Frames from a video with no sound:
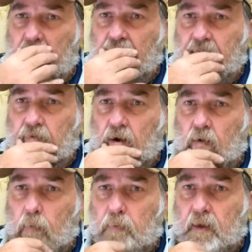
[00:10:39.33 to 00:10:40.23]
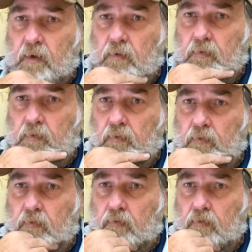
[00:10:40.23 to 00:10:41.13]
me to grow a beard.
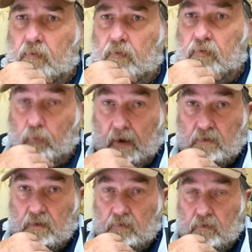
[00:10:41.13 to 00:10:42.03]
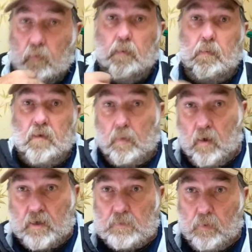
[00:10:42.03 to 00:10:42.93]
Siraj is inspiring me. Am
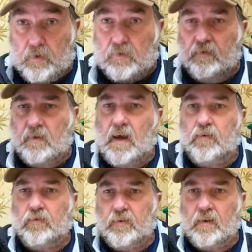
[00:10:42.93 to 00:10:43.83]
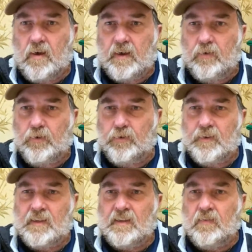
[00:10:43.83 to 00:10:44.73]
I inspiring you to? Okay,
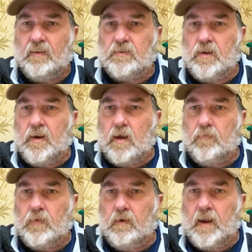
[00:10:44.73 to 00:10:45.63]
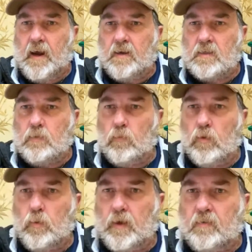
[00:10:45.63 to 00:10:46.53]
there was no doubt Virat haters
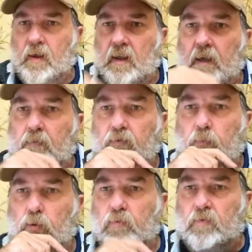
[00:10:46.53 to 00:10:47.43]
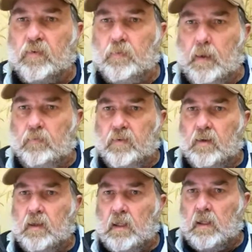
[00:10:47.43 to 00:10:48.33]
who were telling him to remove his
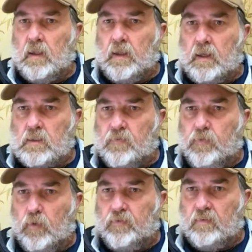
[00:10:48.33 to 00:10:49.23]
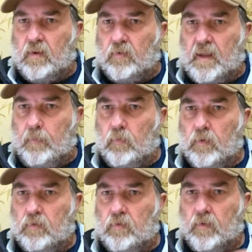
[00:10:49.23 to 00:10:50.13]
captaincy. He is the fourth successful captain.
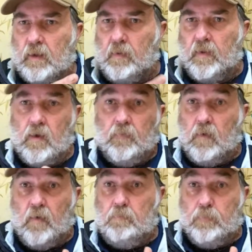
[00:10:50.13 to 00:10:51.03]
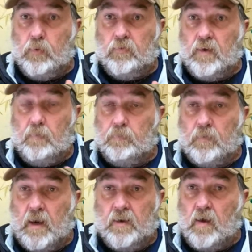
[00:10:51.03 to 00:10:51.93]
What do you think about that? I'm Pujab,
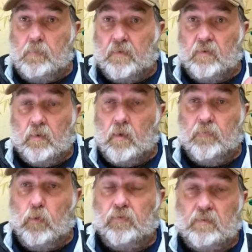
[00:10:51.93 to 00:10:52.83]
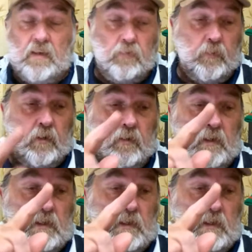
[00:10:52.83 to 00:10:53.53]
JD. I've mentioned a lot. Fourth successful. We've got